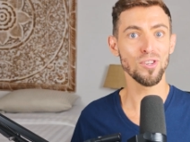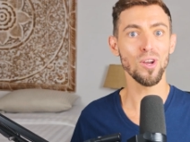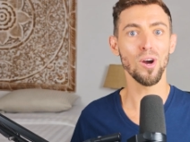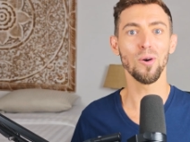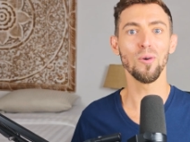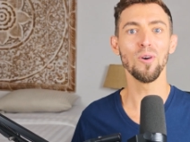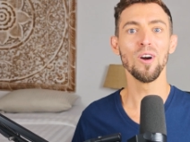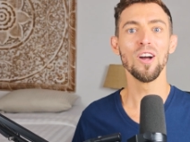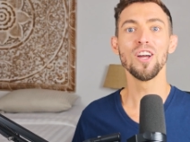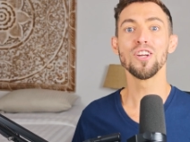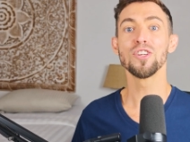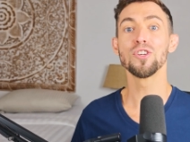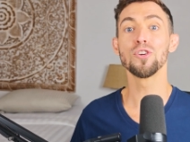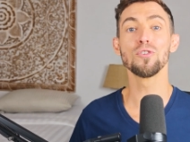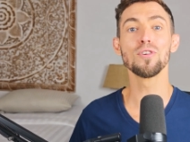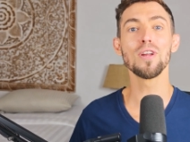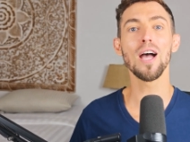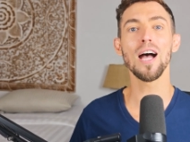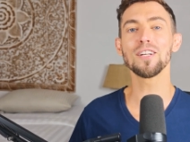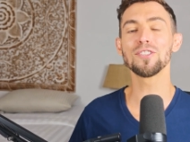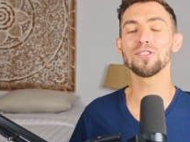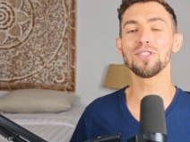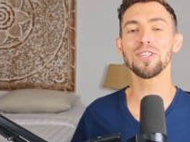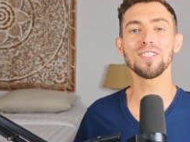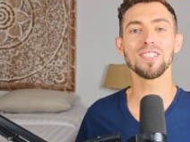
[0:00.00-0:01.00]
So you're
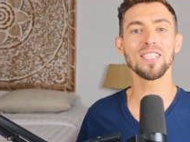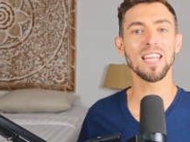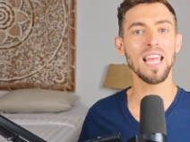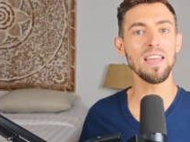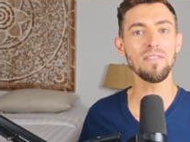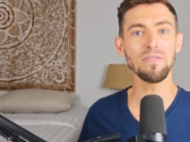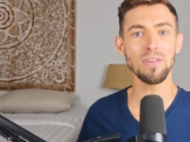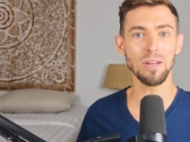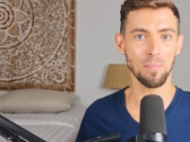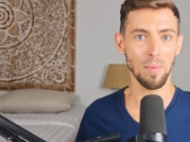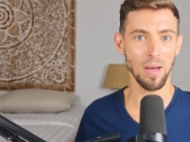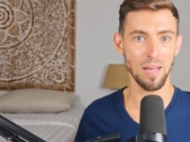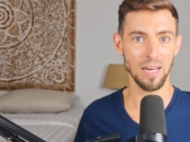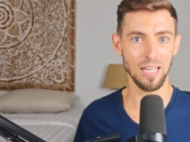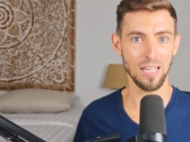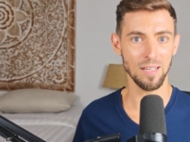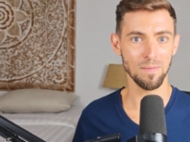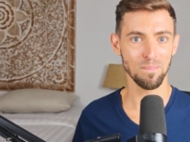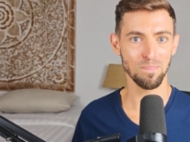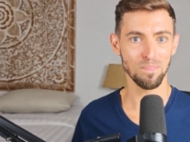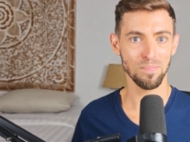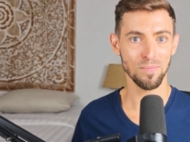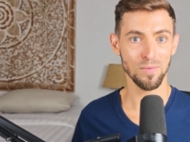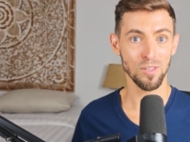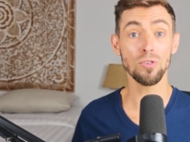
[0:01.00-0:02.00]
not just saving
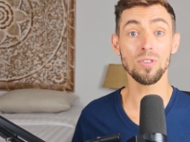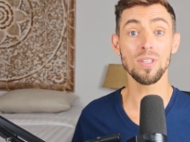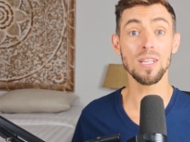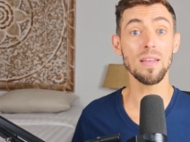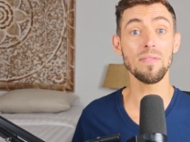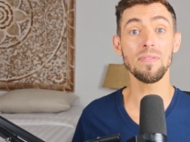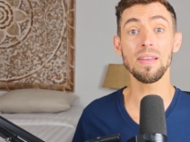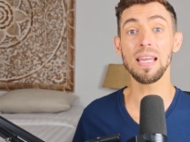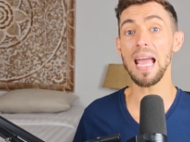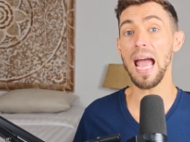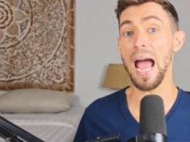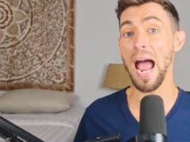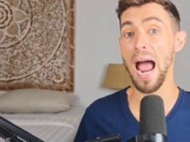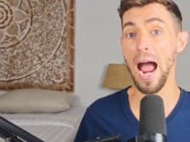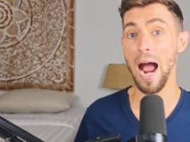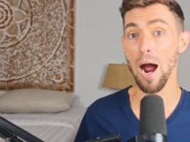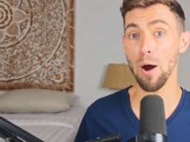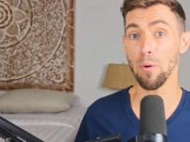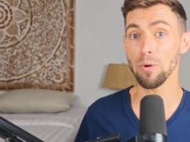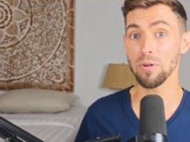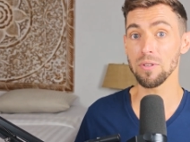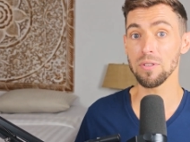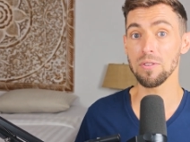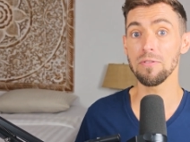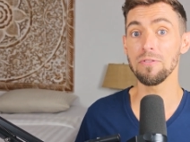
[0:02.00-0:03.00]
money, you're saving
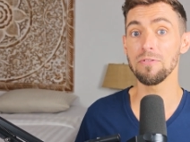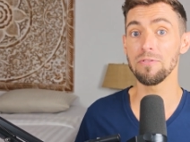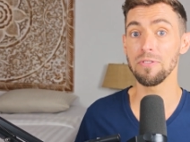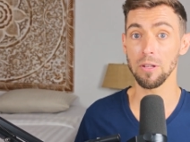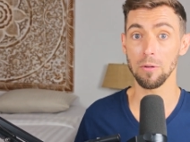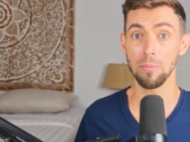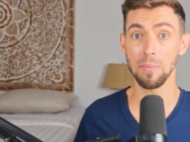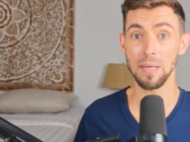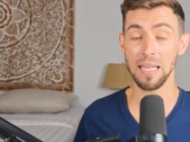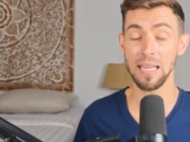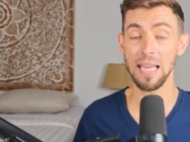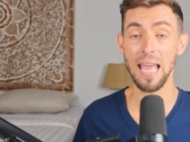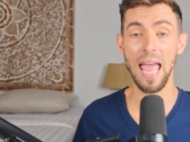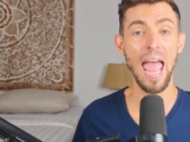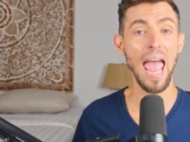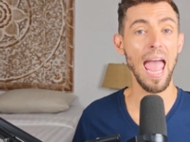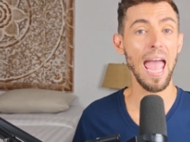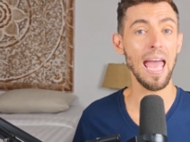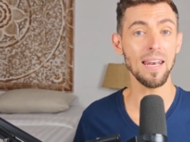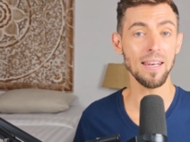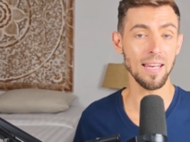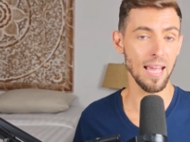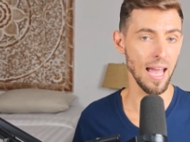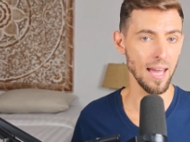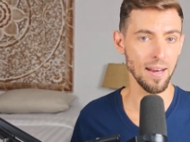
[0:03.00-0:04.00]
hours of filming
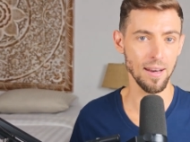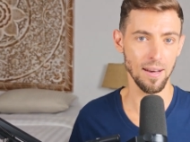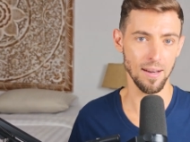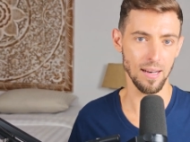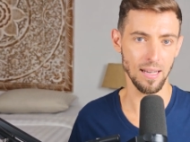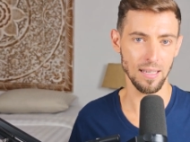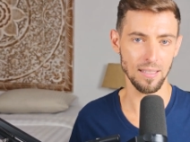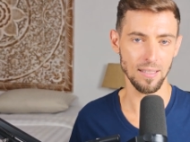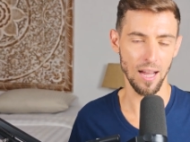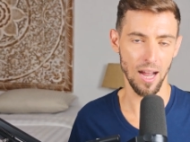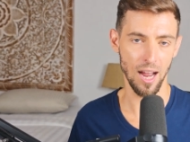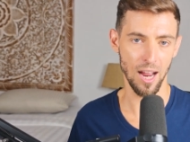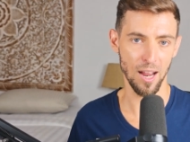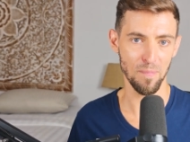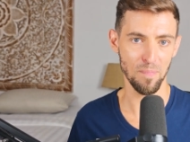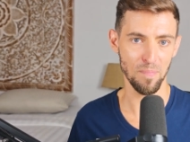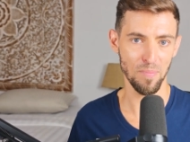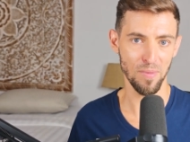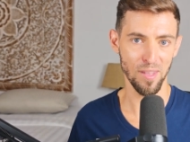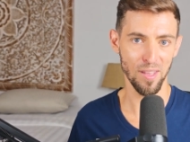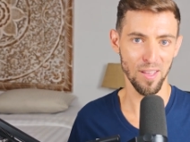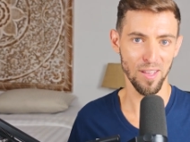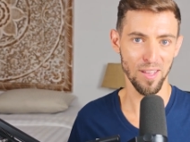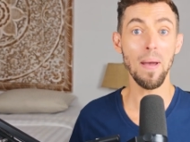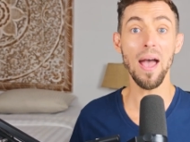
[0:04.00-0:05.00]
and editing time.
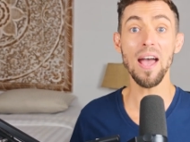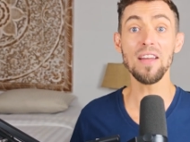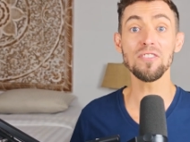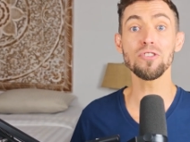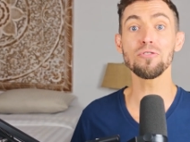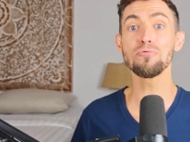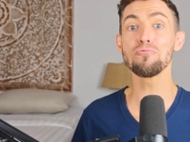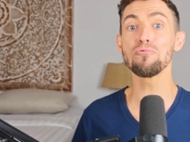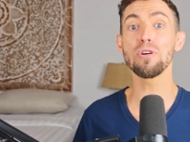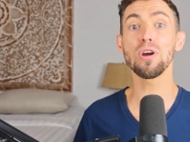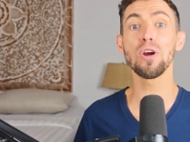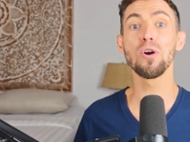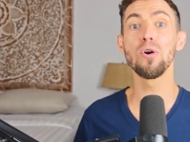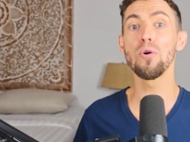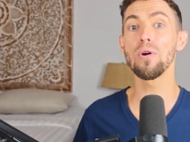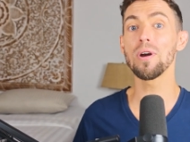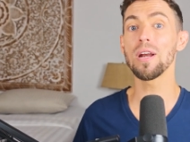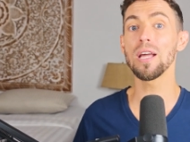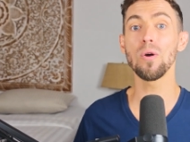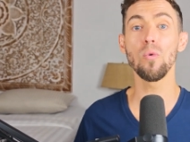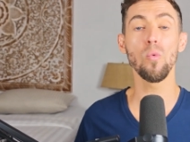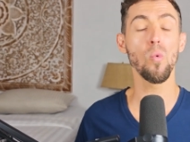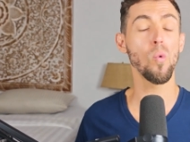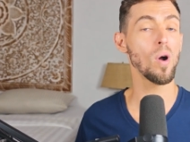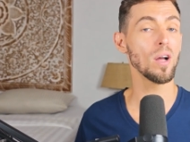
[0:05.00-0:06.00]
Imagine
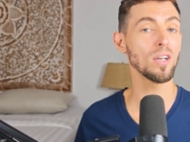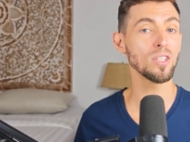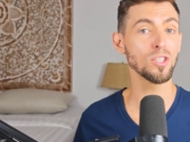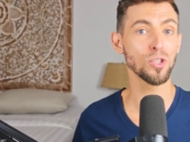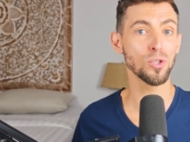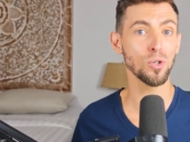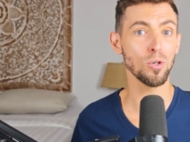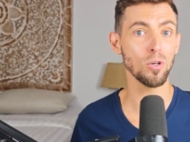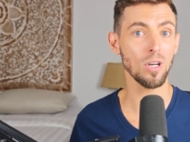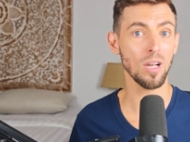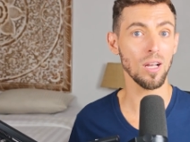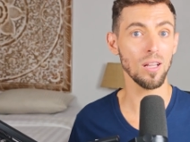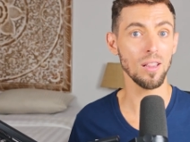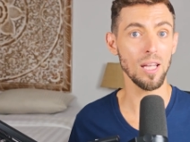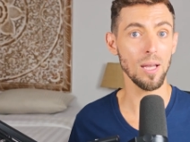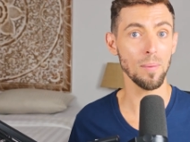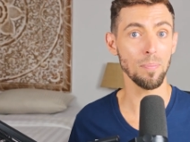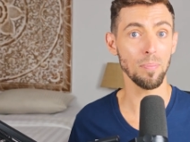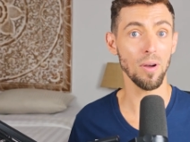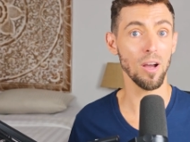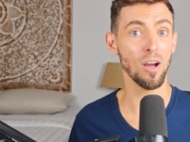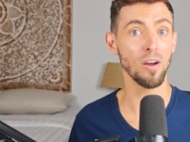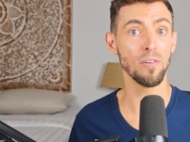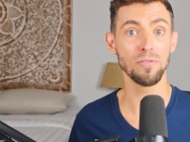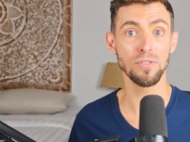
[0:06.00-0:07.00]
recording one short
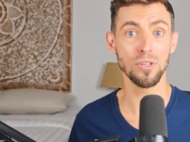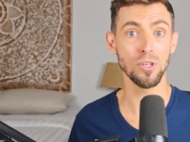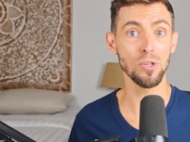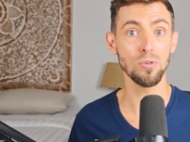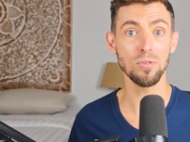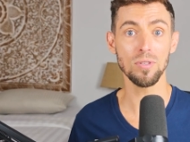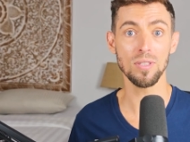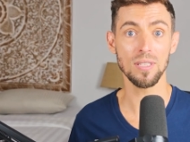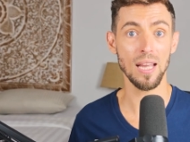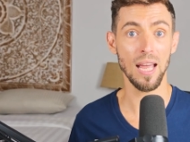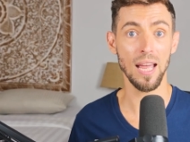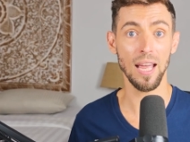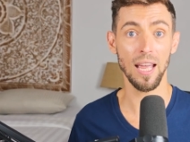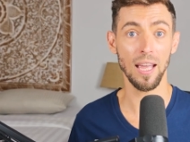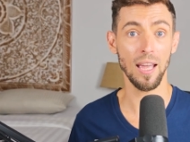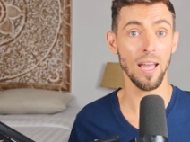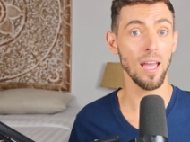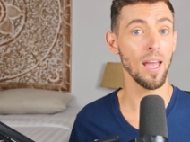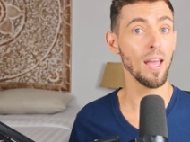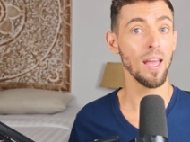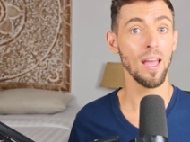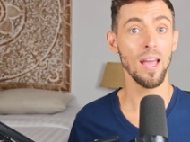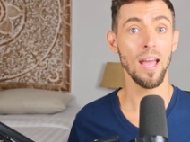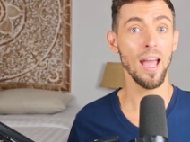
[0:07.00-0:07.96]
clip of you saying,